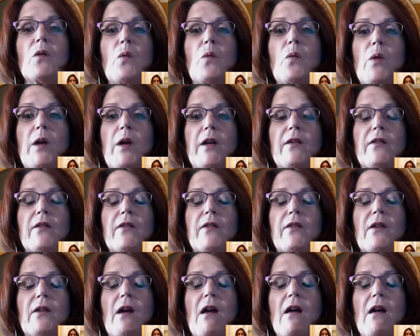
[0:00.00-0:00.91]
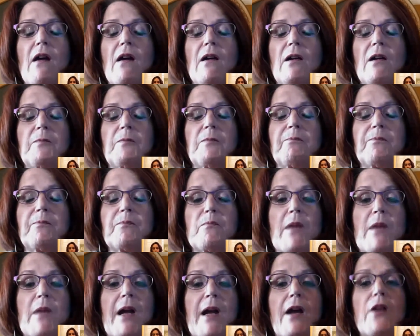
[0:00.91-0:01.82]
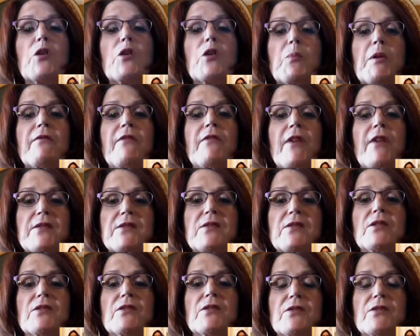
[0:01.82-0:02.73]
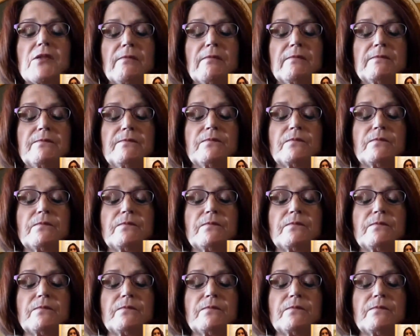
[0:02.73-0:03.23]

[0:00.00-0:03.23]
with um, my other professors.